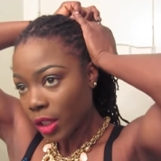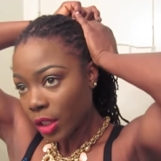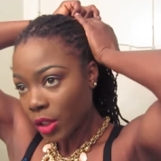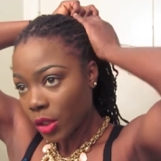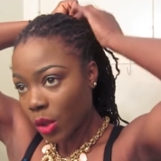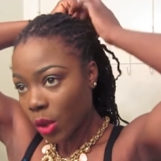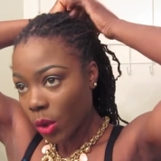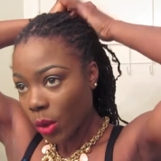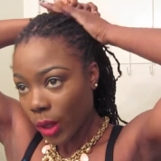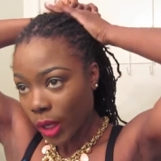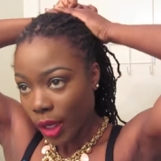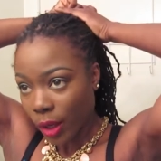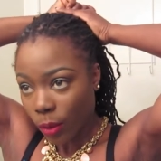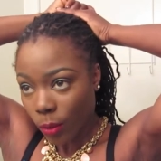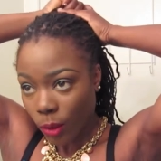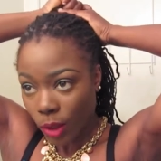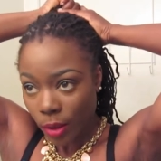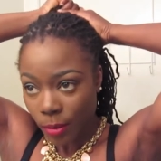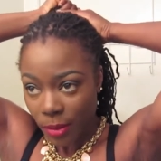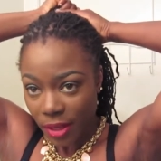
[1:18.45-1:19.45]
so it
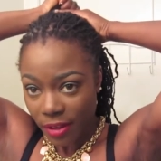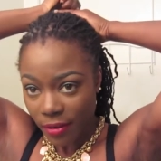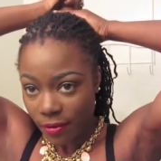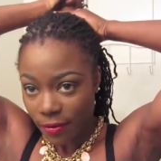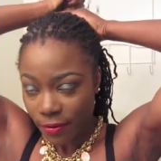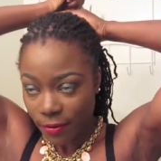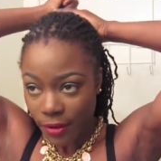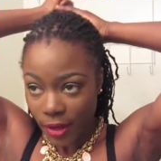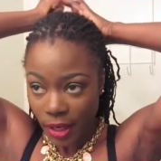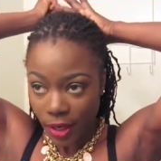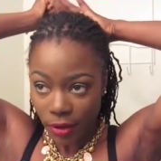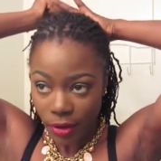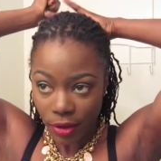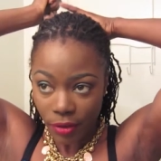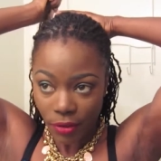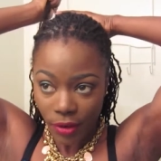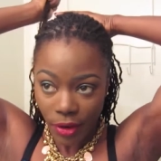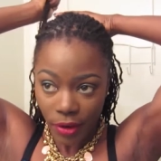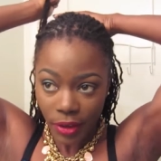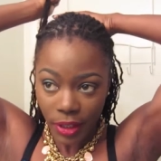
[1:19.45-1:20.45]
will be very
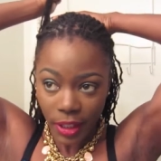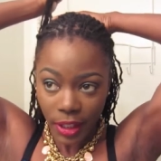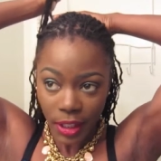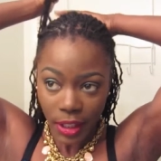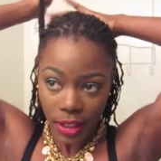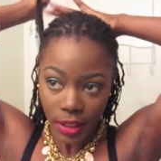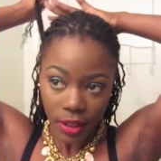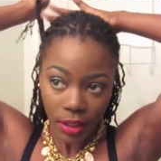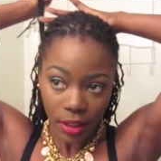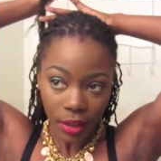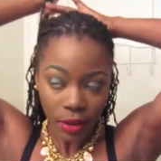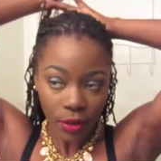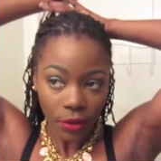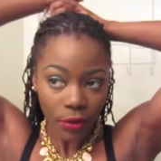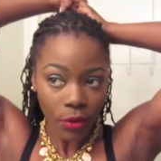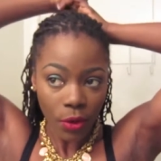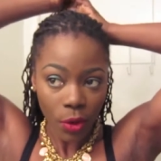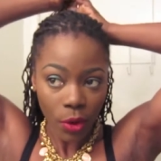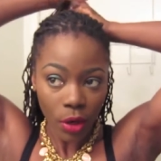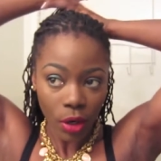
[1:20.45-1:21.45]
very easy
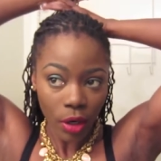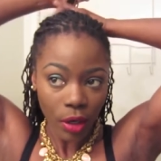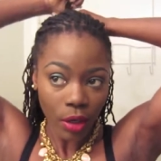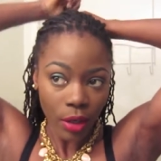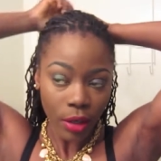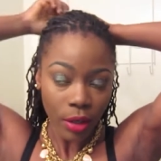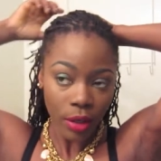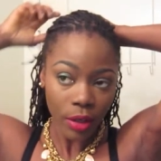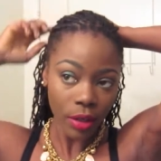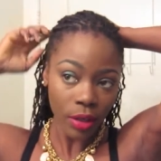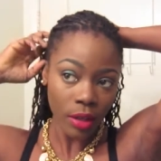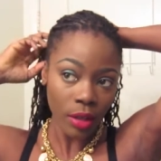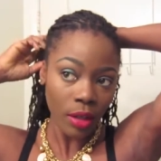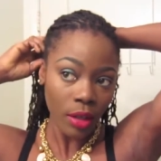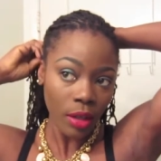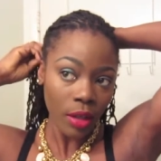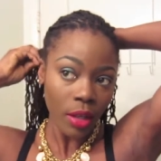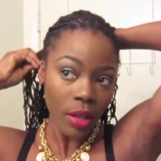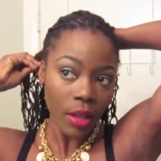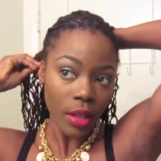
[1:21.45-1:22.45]
for
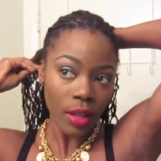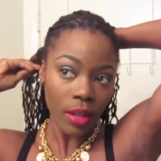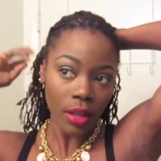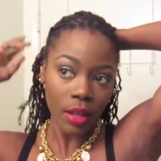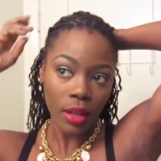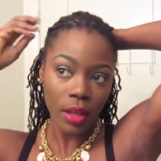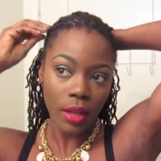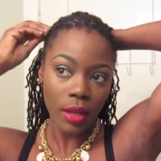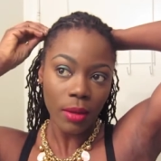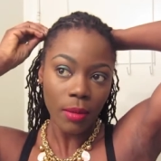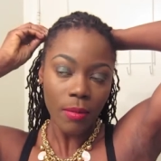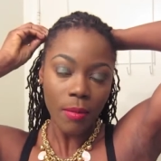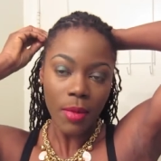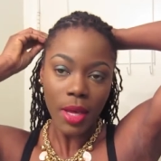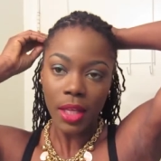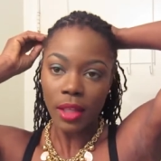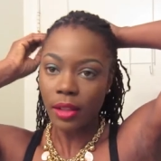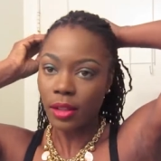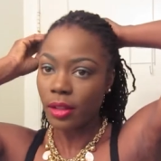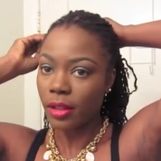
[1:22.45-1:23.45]
the
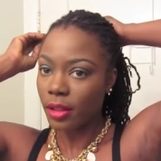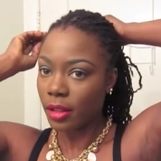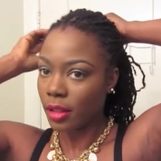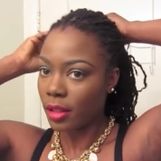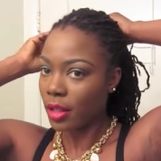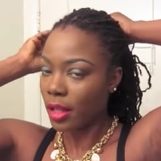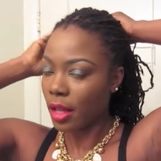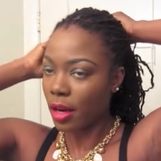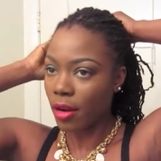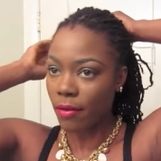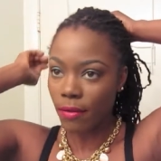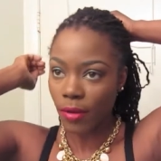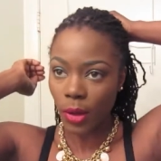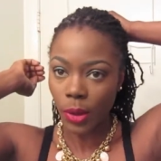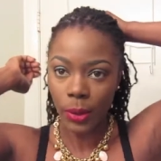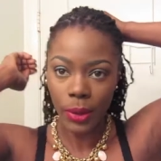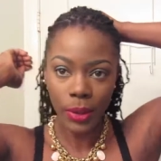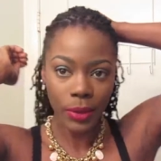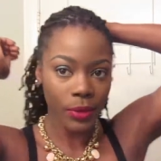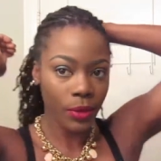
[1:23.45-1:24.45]
males that are
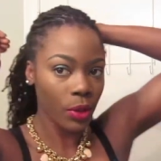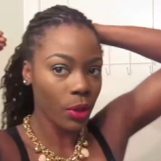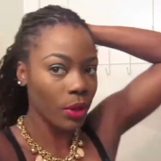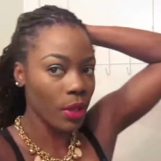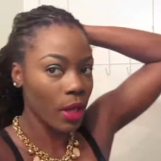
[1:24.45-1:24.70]
following so